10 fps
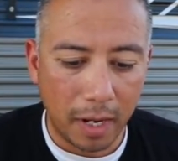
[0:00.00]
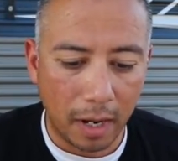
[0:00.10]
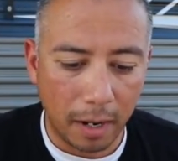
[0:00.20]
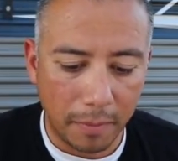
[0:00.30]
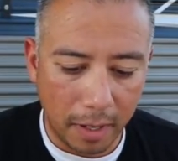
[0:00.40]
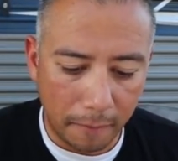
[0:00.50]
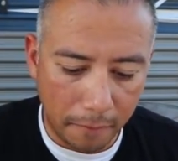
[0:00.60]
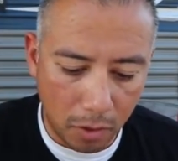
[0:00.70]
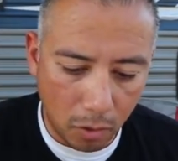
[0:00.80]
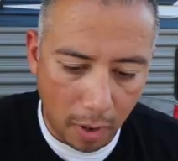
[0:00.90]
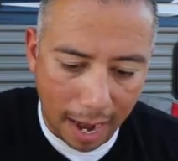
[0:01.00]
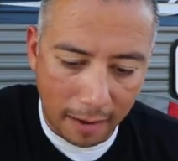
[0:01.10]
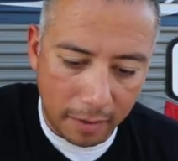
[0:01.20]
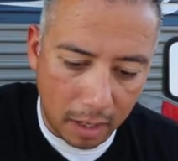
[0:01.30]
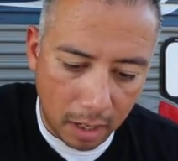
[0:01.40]
If you
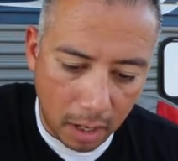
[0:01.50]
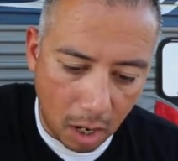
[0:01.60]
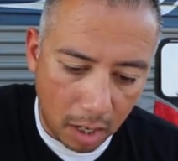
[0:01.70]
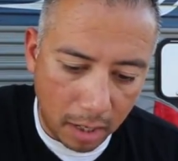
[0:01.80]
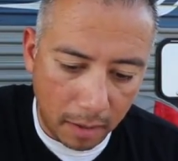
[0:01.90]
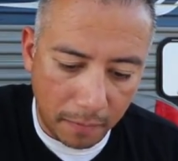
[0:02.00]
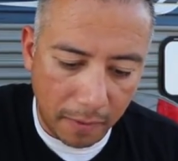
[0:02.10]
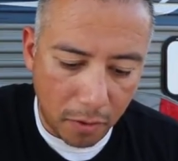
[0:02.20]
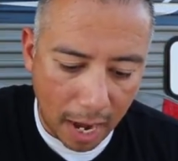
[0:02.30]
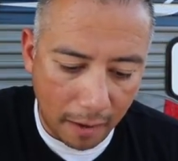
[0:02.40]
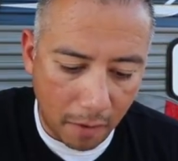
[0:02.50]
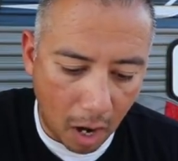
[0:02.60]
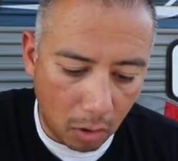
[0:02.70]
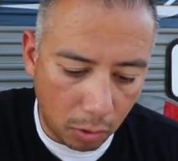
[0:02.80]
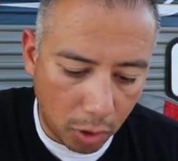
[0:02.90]
have
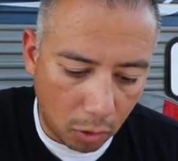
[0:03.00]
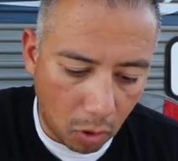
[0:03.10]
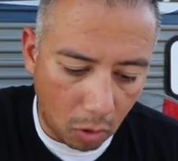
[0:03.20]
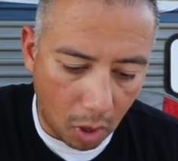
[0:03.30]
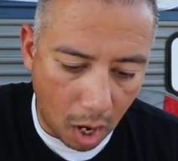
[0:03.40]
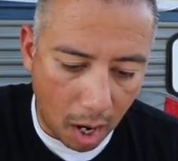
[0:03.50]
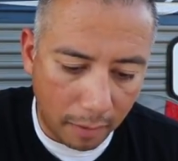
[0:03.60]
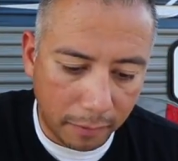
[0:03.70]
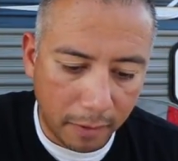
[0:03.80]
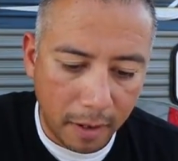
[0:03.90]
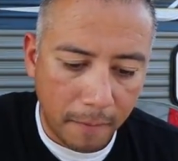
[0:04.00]
auto scroll off